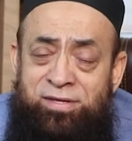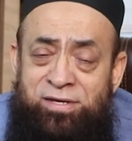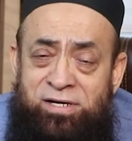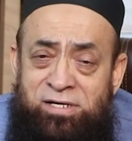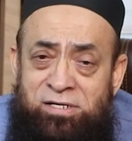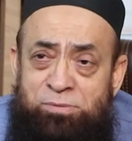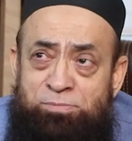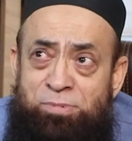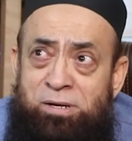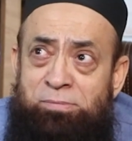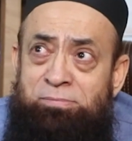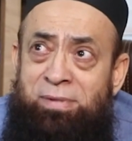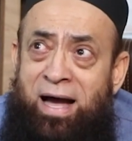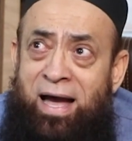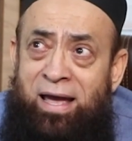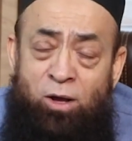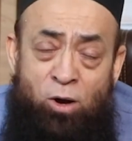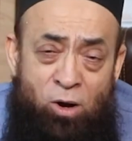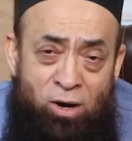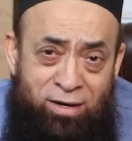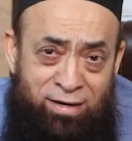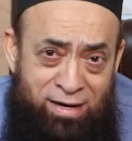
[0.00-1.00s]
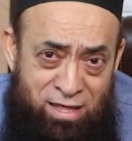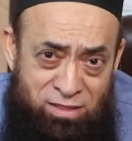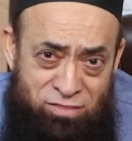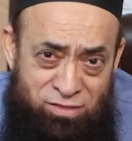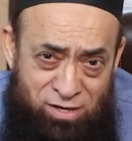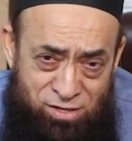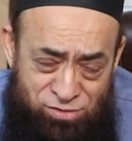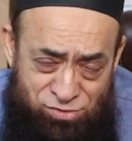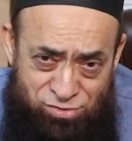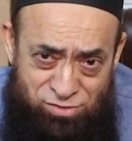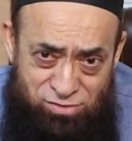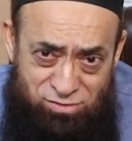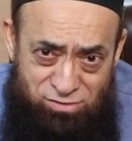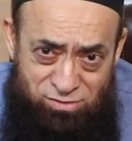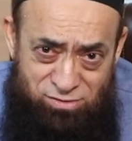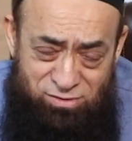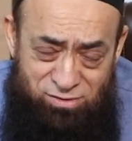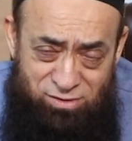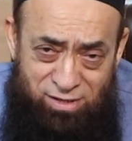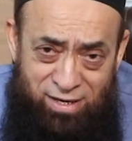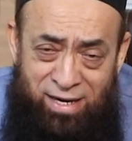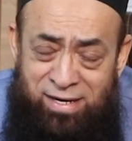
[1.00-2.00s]
and gentlemen, my organization,
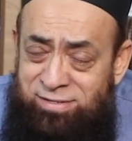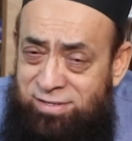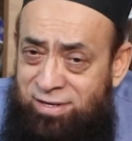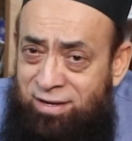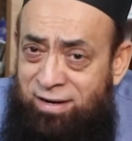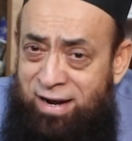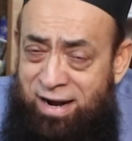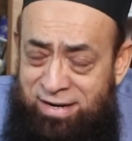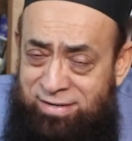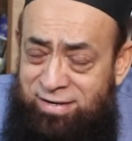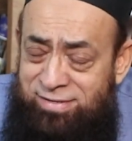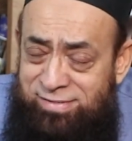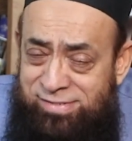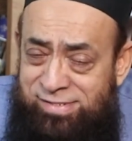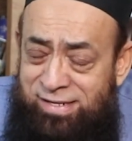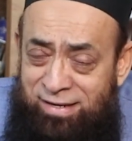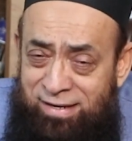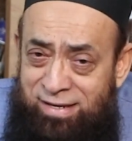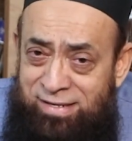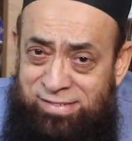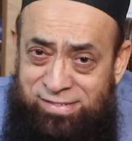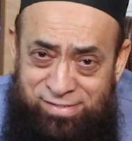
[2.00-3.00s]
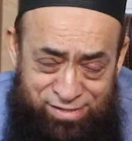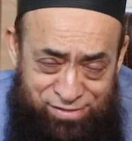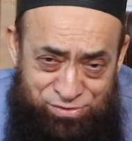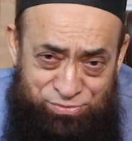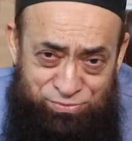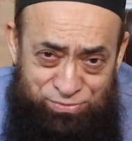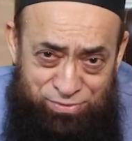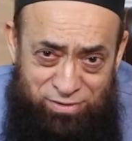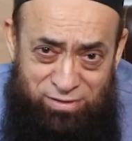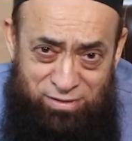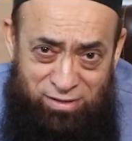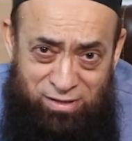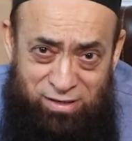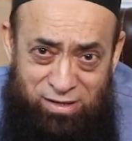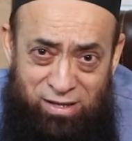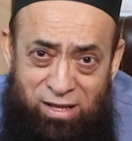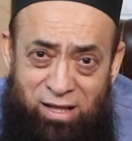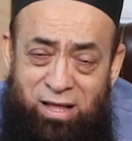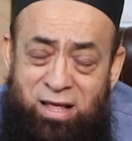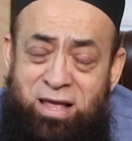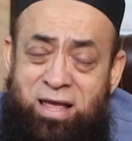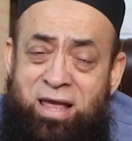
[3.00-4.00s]
Integrated Resilience Network,
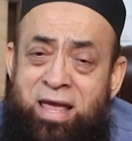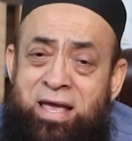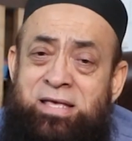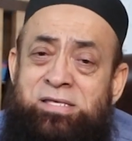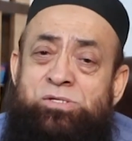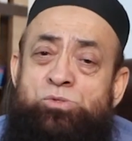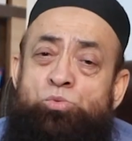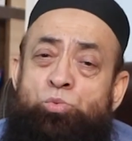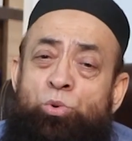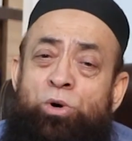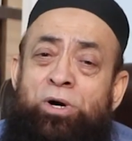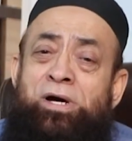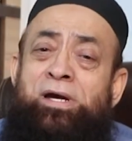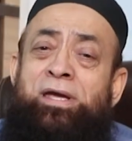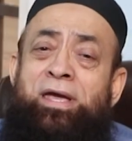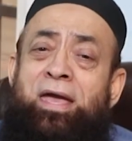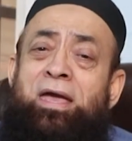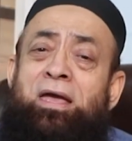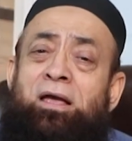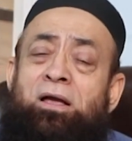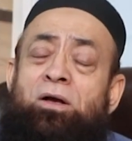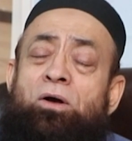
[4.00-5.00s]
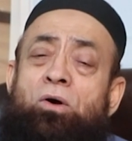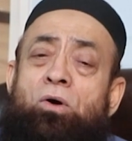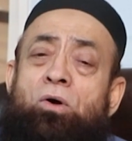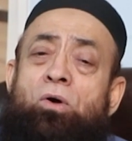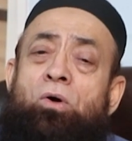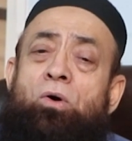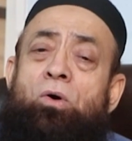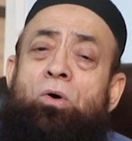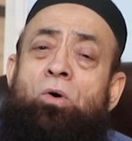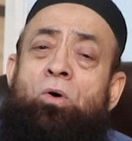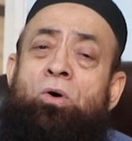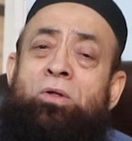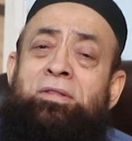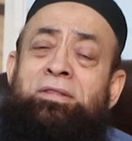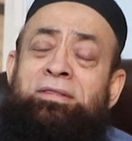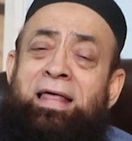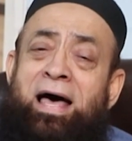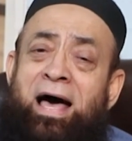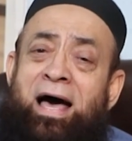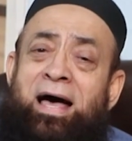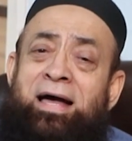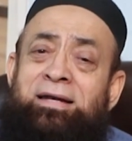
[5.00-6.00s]
is working on
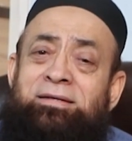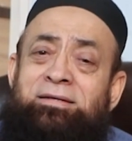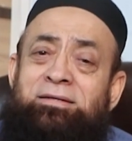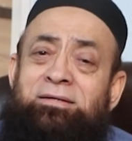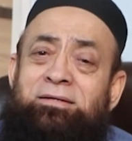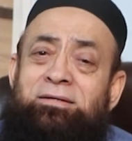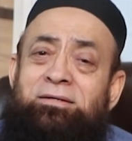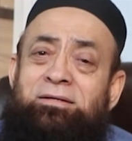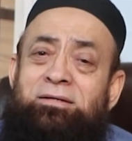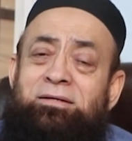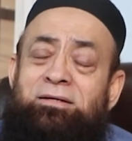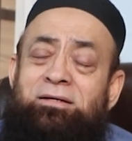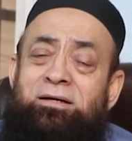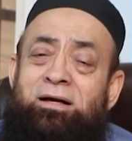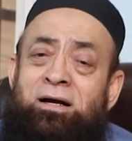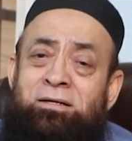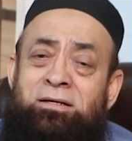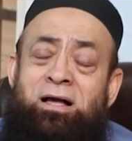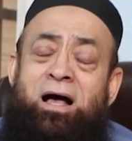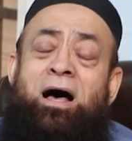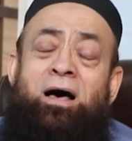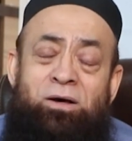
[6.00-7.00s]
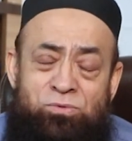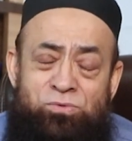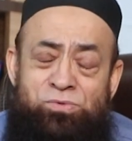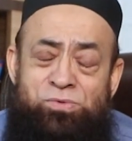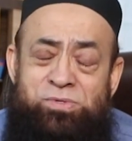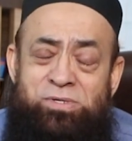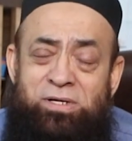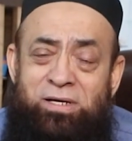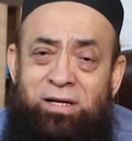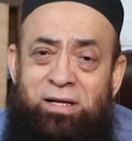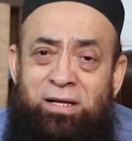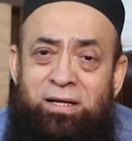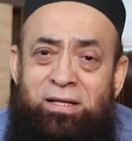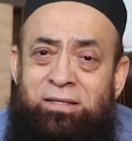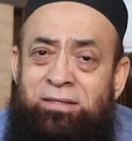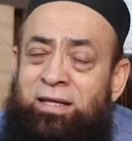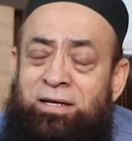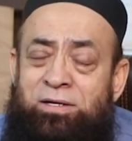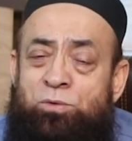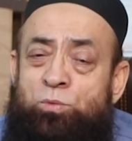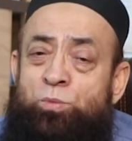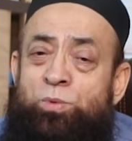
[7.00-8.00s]
that account,
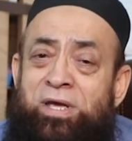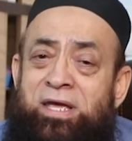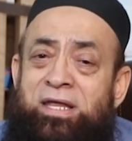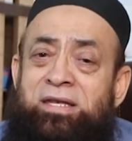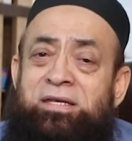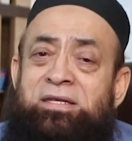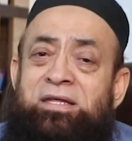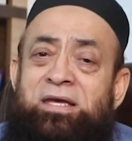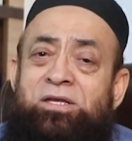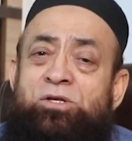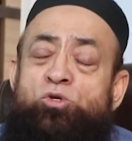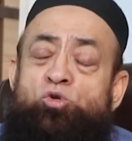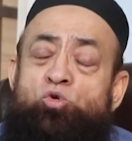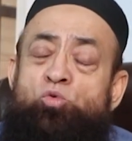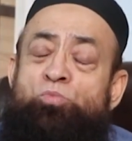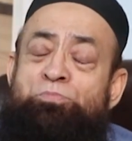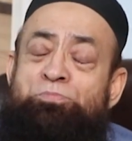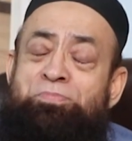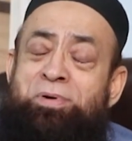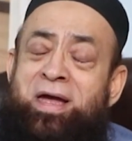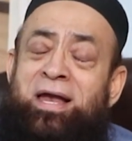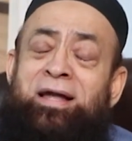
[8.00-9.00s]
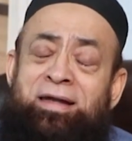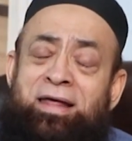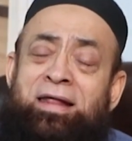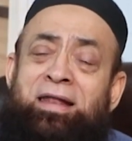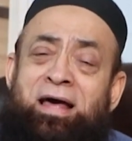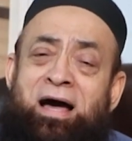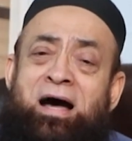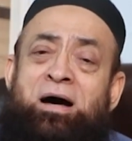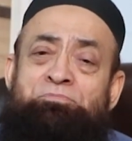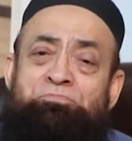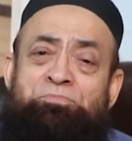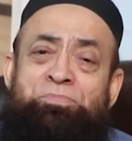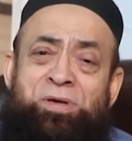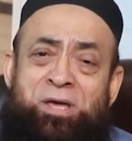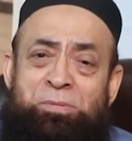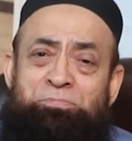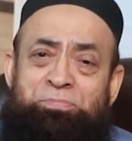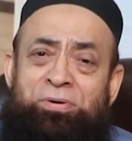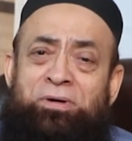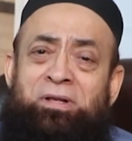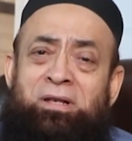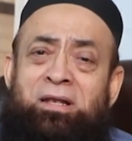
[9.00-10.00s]
that we need to build in our
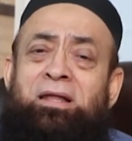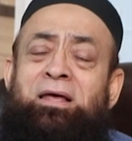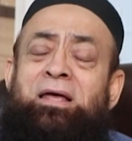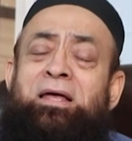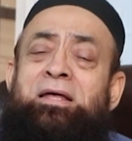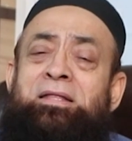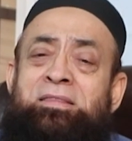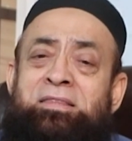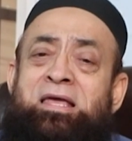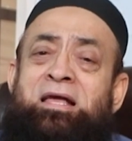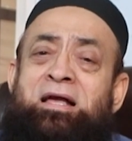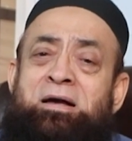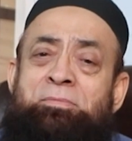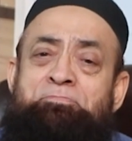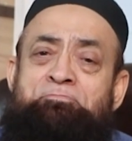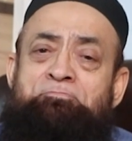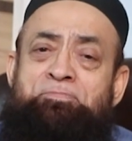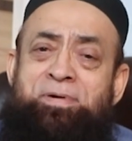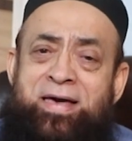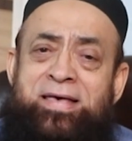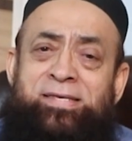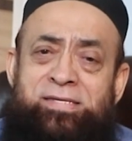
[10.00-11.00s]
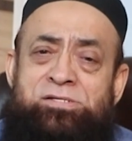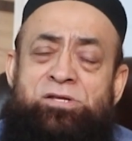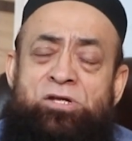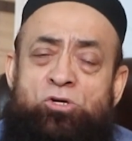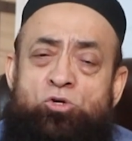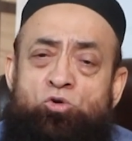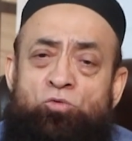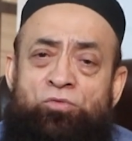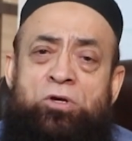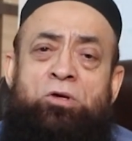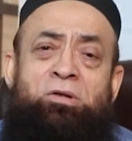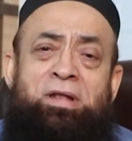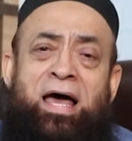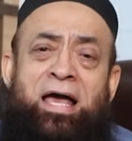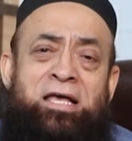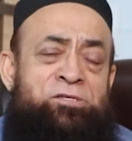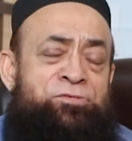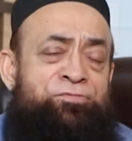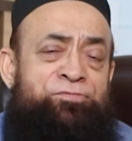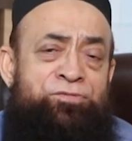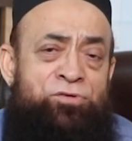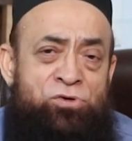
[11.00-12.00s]
people the capacity to
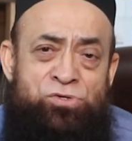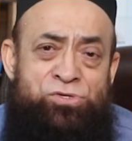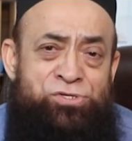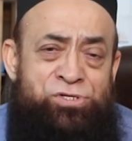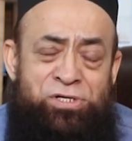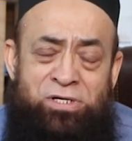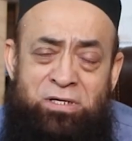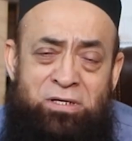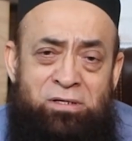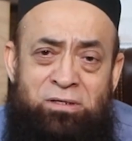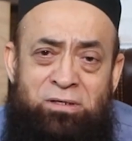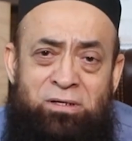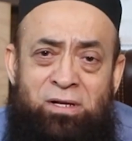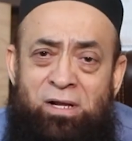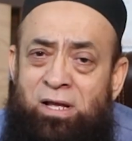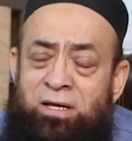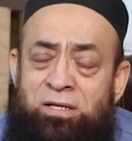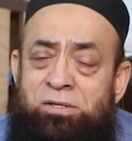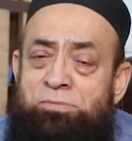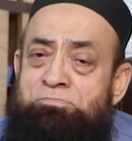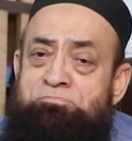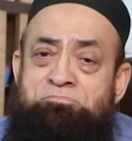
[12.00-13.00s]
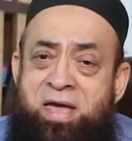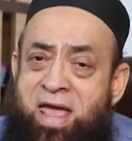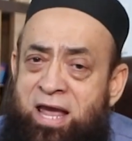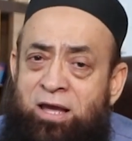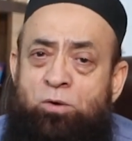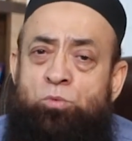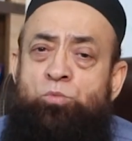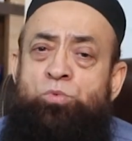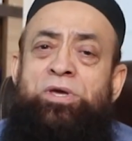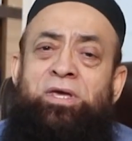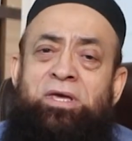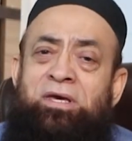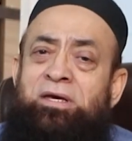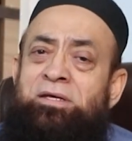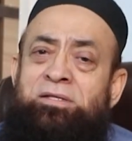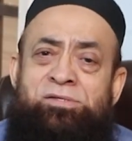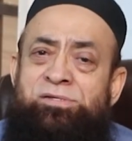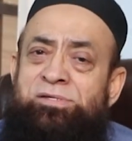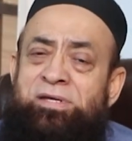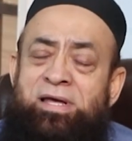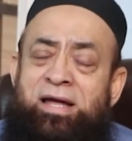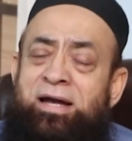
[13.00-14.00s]
visualize future, make
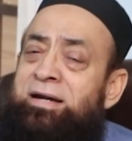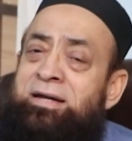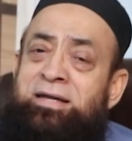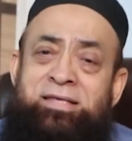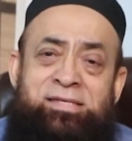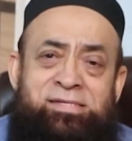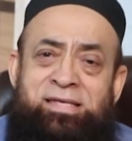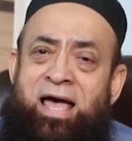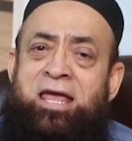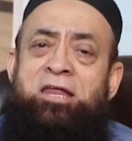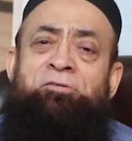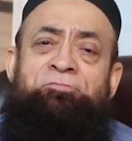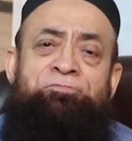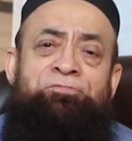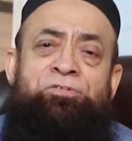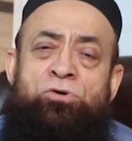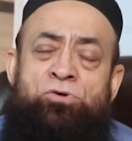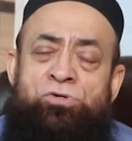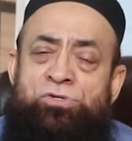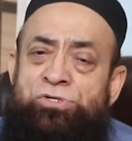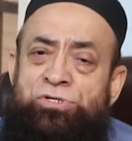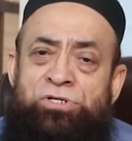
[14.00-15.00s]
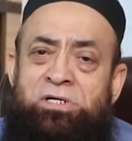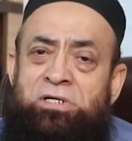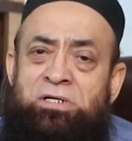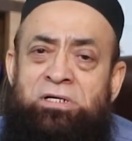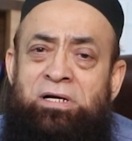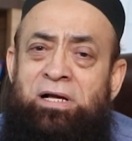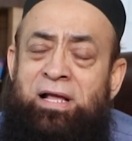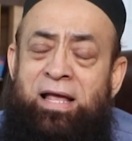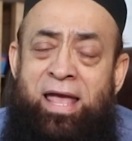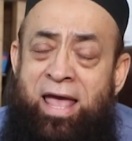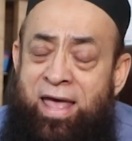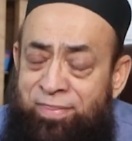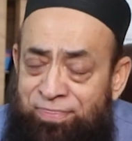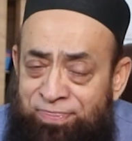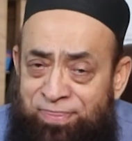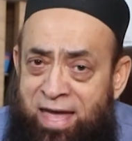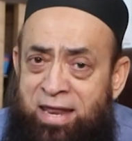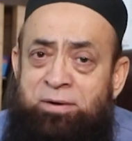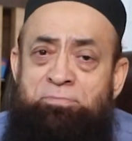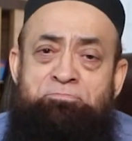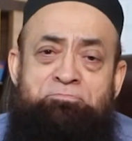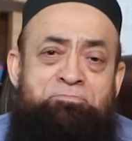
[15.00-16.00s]
visions, design future, and
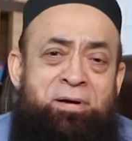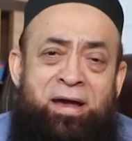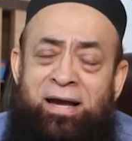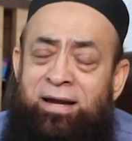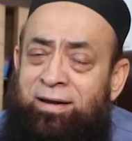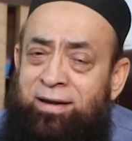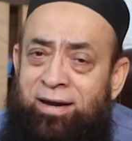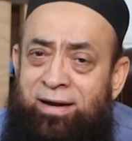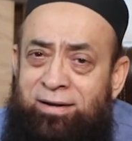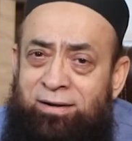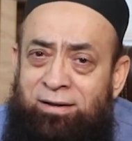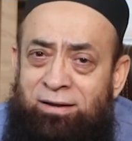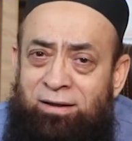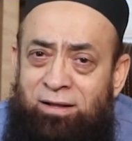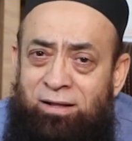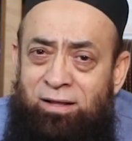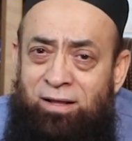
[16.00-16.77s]
then build it.